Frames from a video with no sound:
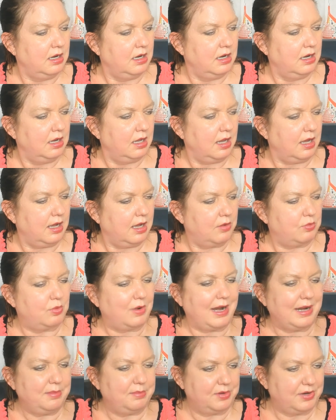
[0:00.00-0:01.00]

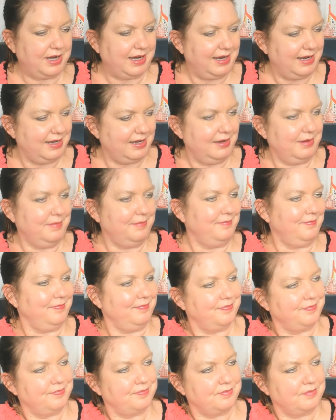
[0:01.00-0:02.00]
Rye bread.
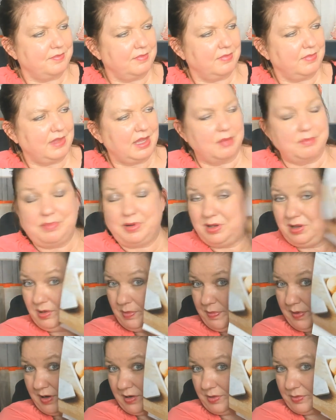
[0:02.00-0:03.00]
Pull
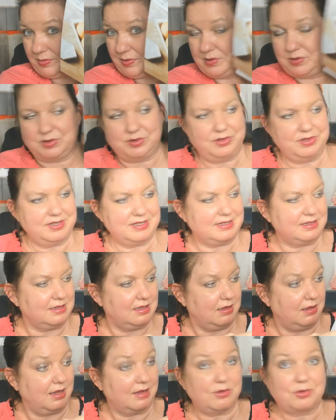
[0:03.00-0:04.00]
apart rolls.
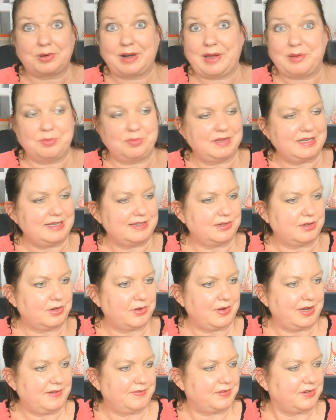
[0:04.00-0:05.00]
Crowd pleaser.
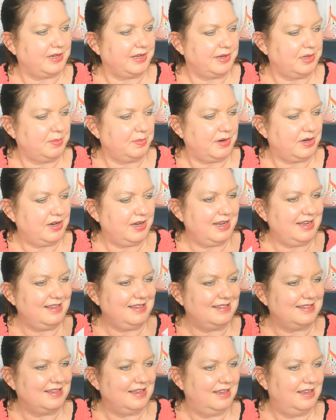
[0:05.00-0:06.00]
Great for dinner
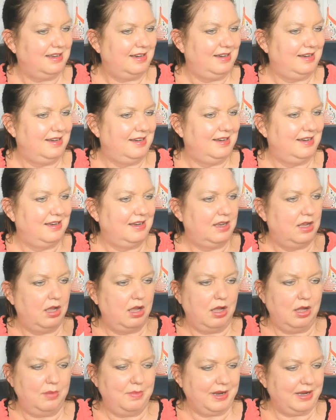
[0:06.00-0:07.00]
parties.
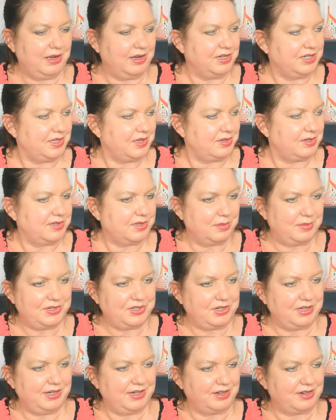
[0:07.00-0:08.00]
Oh my gosh, there's so much
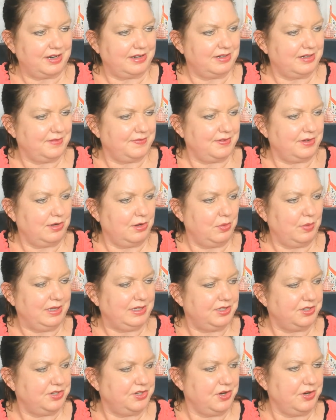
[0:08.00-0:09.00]
in here. I don't even know what
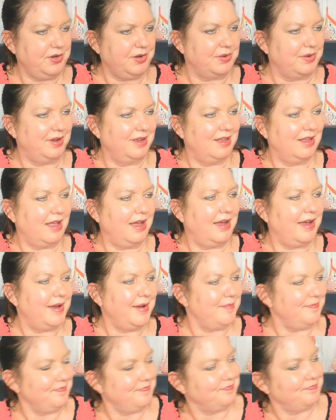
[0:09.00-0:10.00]
to show you.
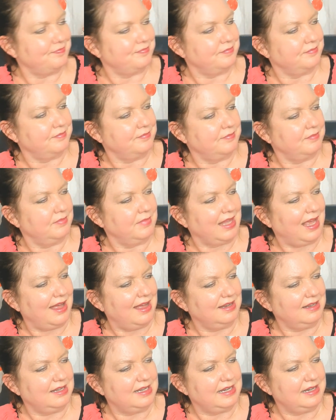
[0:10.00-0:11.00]

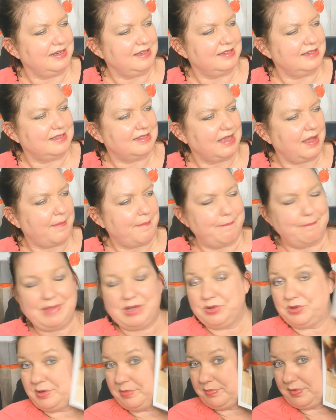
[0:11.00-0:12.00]
Alina's
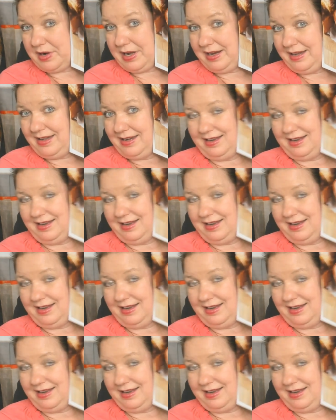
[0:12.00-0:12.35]
milk bread.